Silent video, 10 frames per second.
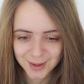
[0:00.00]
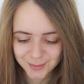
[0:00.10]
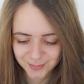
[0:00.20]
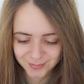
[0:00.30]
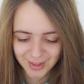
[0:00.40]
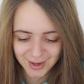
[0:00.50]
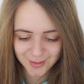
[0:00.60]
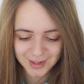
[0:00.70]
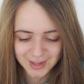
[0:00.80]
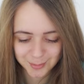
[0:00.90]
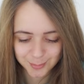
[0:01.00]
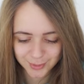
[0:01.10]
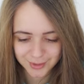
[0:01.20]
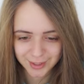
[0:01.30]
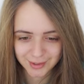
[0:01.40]
Now we have
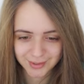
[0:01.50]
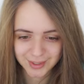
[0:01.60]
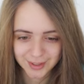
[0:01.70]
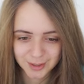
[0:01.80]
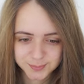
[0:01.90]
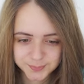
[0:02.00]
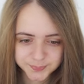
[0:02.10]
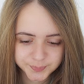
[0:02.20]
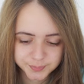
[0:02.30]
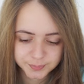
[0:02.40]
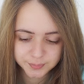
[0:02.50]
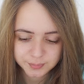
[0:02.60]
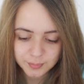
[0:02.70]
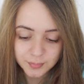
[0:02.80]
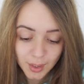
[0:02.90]
Bulgaria.
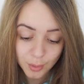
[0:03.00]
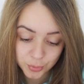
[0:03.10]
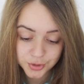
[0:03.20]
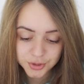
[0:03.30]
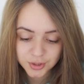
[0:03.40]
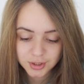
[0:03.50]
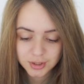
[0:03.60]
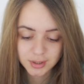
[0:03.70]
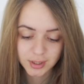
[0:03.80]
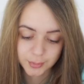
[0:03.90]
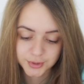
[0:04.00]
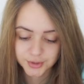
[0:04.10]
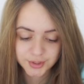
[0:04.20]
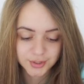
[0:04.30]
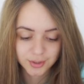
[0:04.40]
Portugal, I was
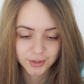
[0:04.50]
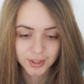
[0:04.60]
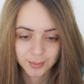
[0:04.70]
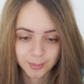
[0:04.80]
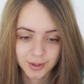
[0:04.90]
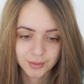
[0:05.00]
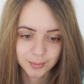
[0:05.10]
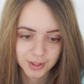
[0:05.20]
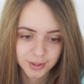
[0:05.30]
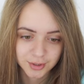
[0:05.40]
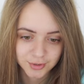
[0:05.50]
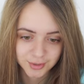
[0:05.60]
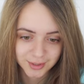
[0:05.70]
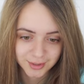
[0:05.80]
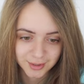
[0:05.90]
just talking about my
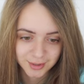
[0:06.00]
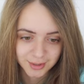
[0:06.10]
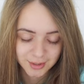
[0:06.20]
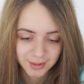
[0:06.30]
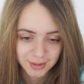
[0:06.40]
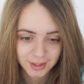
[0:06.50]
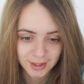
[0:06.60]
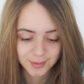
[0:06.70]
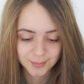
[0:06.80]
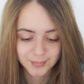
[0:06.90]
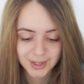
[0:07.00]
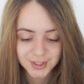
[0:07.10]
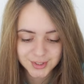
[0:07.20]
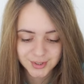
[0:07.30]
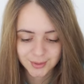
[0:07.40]
country.
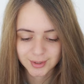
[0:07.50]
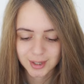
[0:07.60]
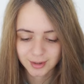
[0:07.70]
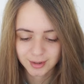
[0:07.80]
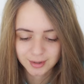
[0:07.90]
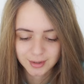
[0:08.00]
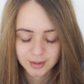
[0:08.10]
Estonia.